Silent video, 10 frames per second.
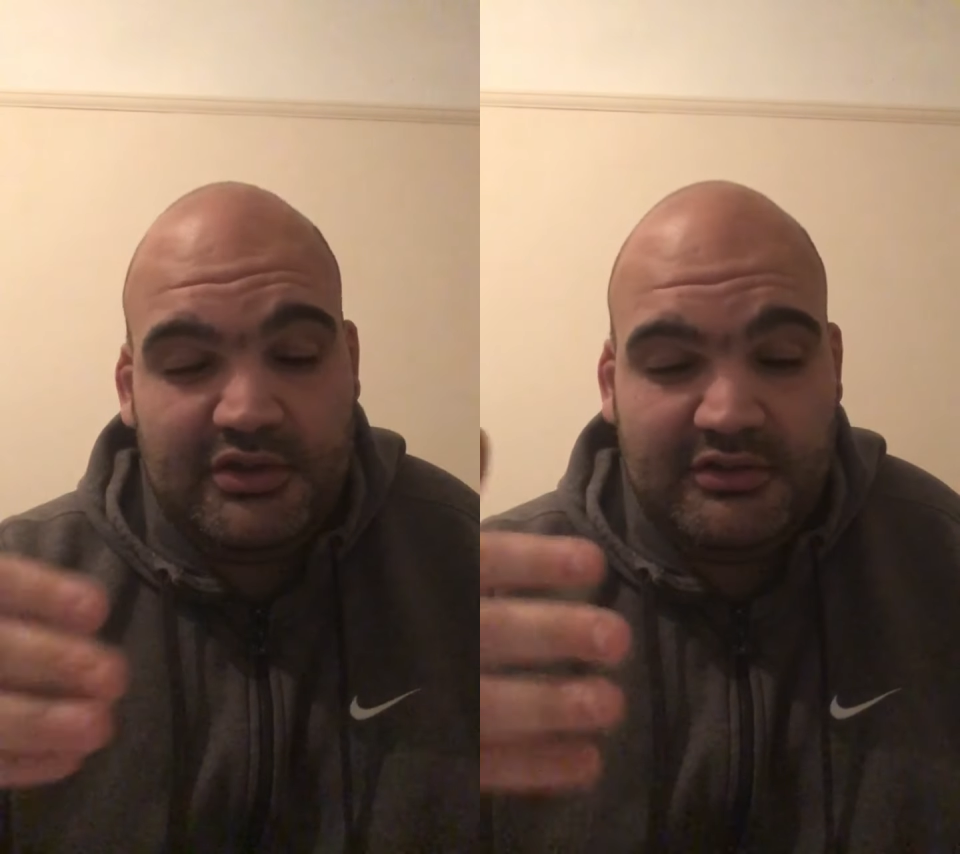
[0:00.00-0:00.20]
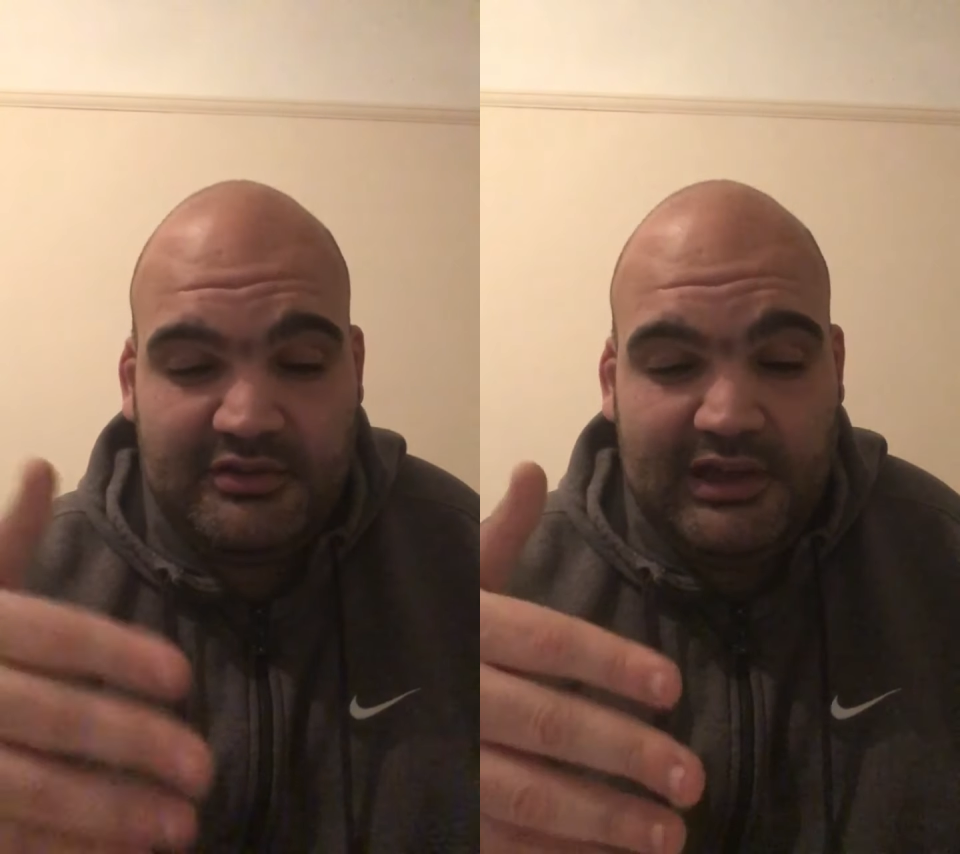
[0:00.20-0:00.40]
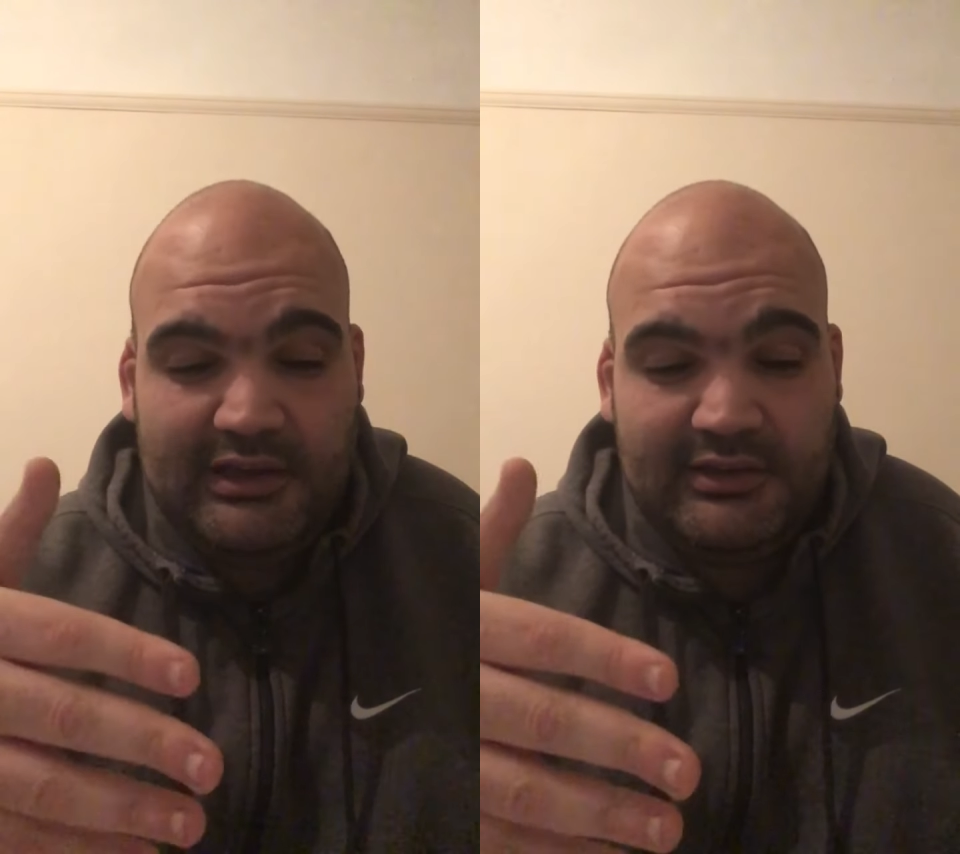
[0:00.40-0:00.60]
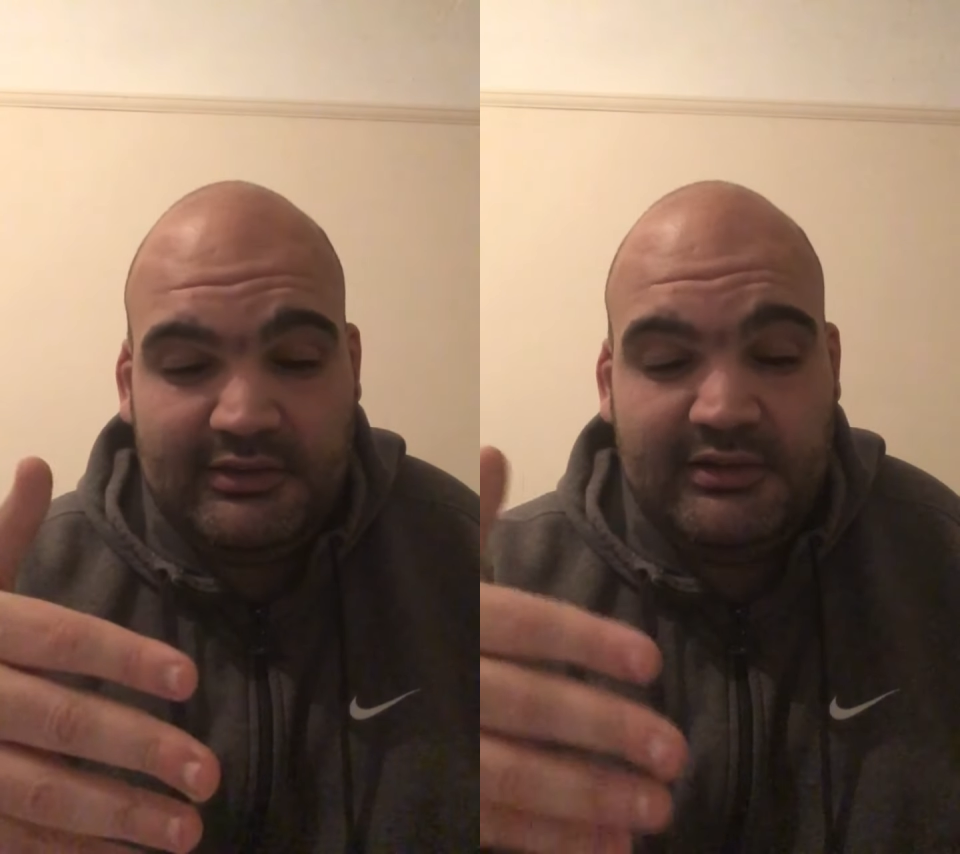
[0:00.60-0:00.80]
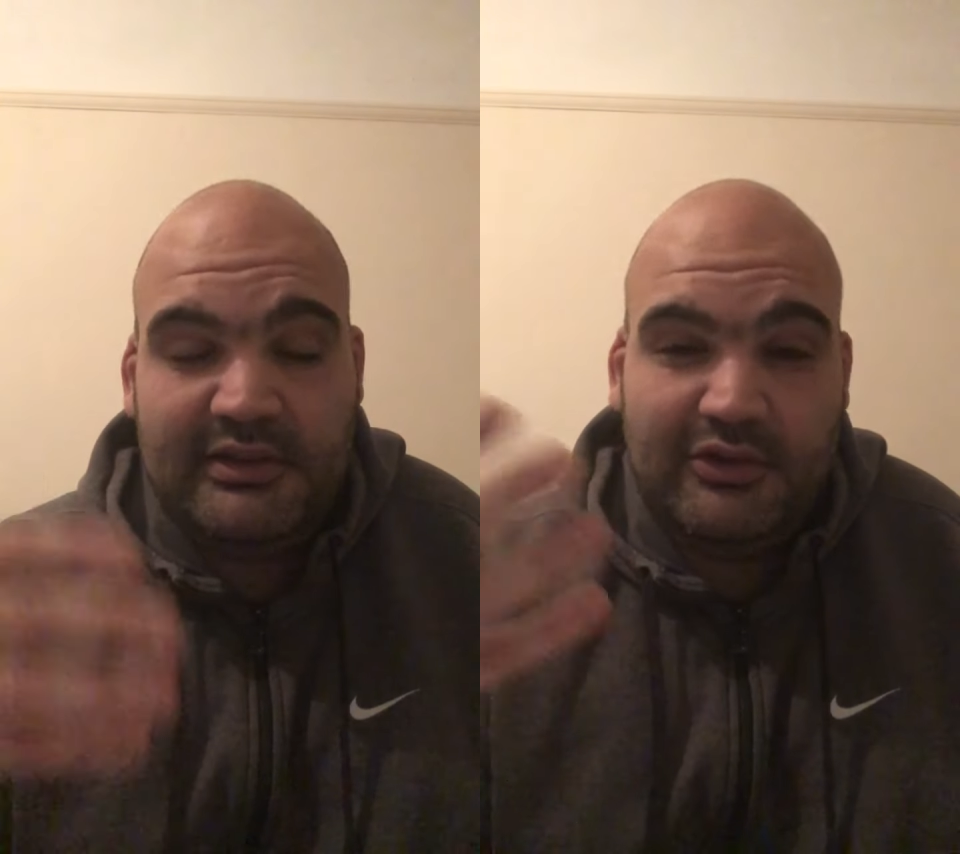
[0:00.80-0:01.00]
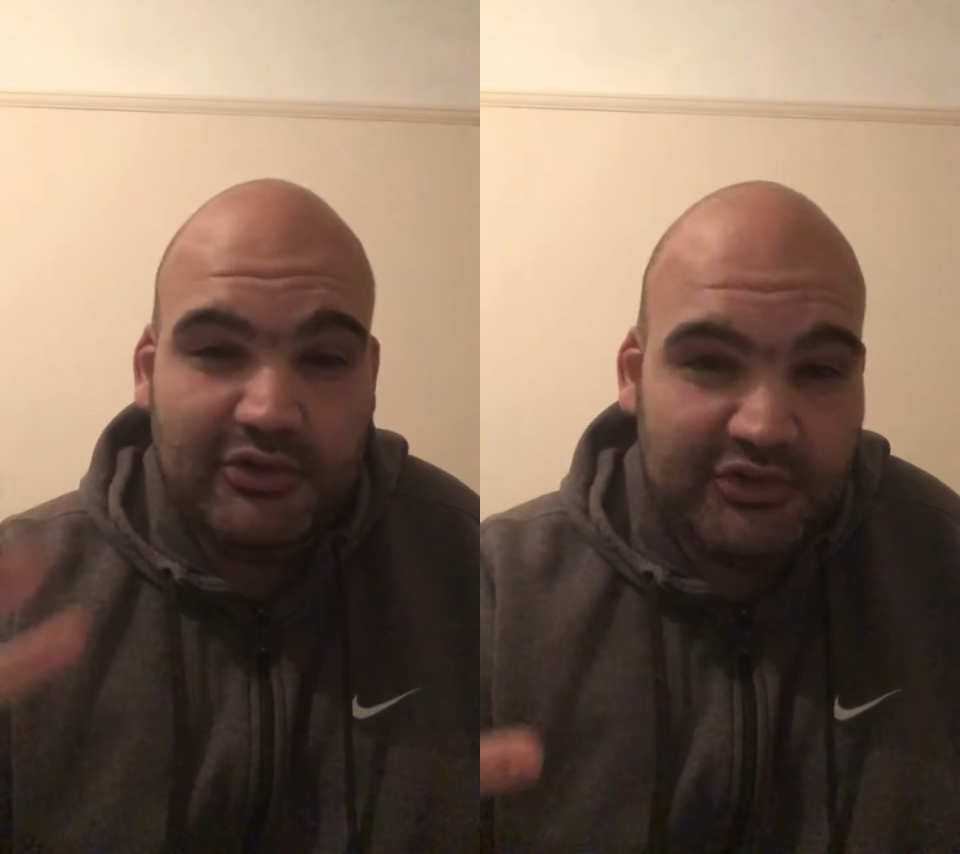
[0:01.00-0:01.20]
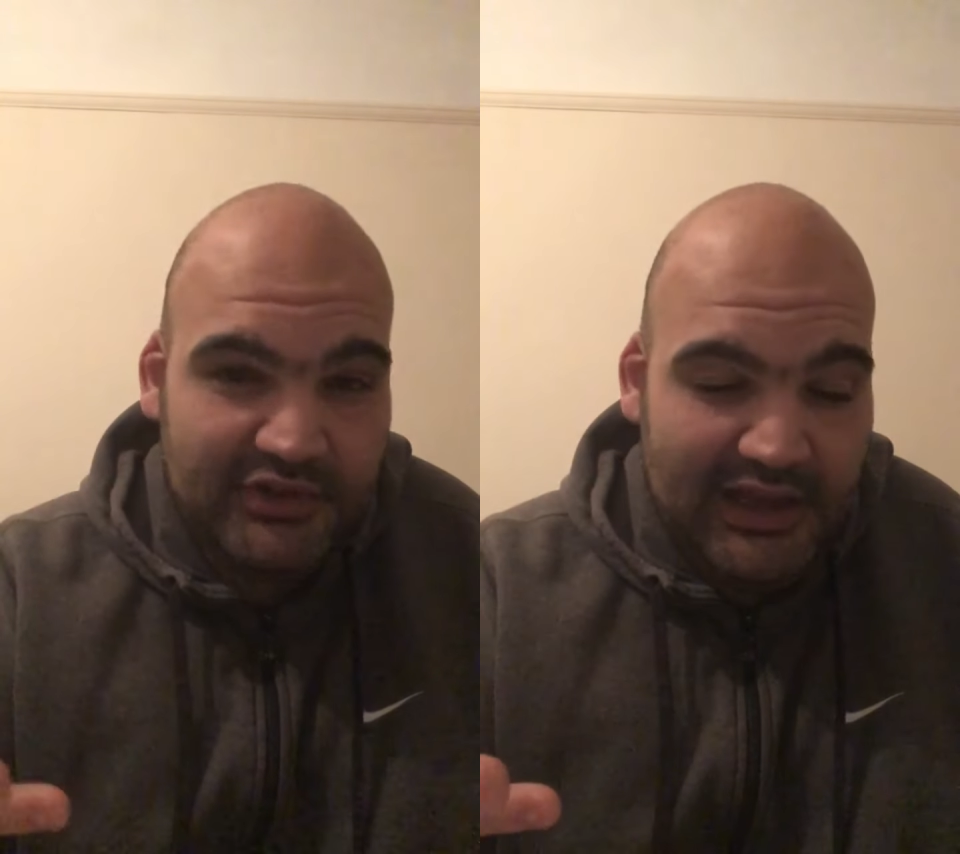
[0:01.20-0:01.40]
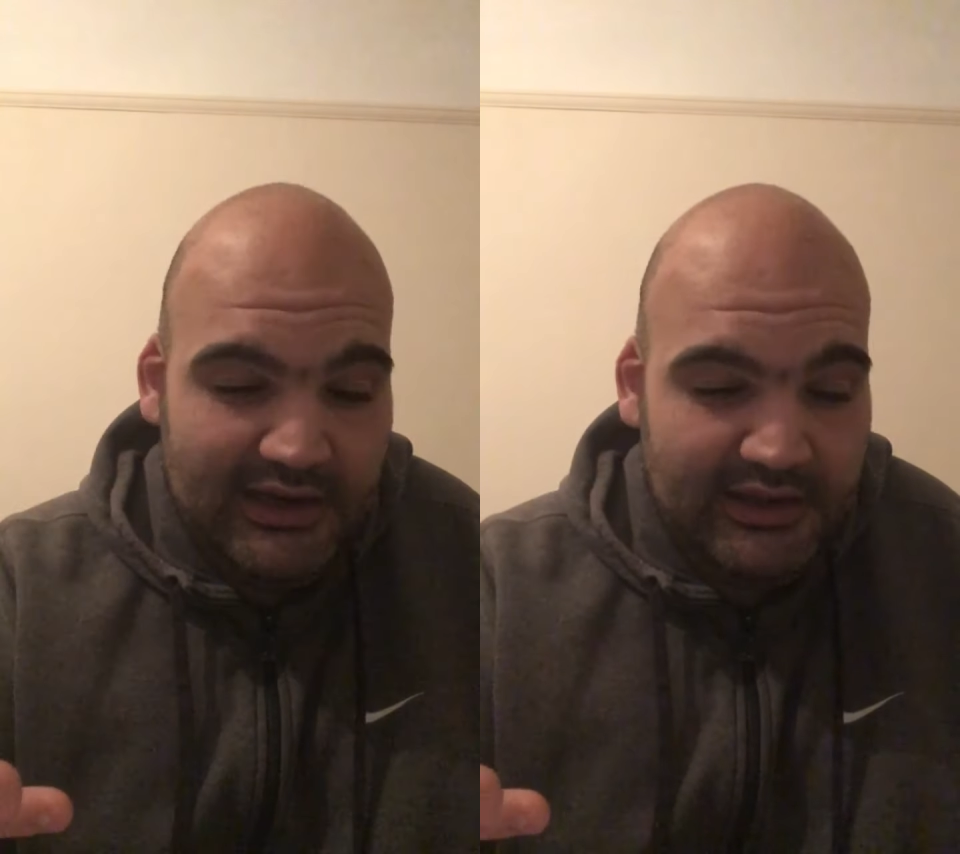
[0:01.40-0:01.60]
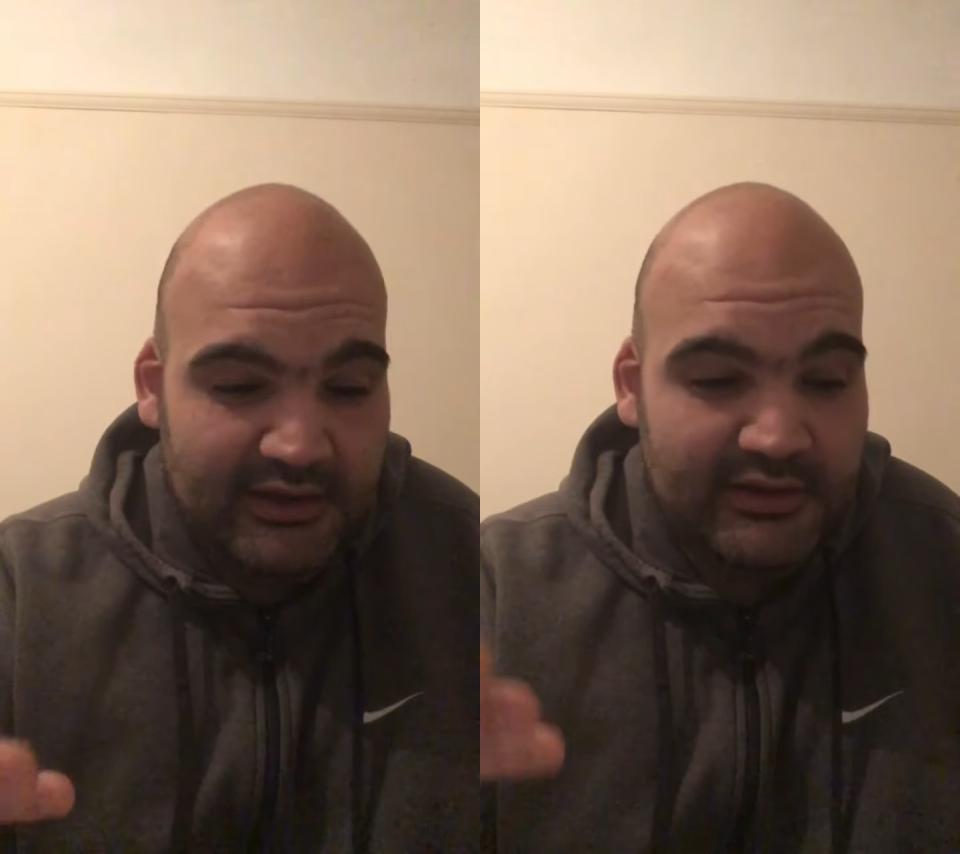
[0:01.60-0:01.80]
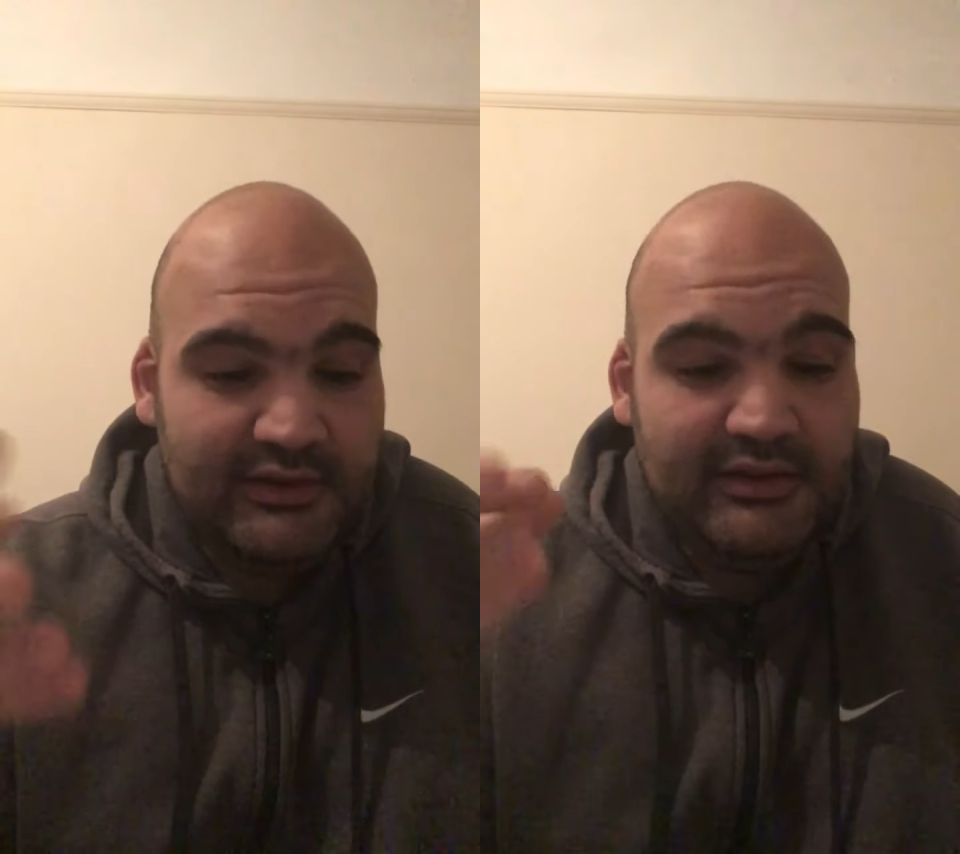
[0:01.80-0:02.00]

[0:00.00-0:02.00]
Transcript: Salı or Sally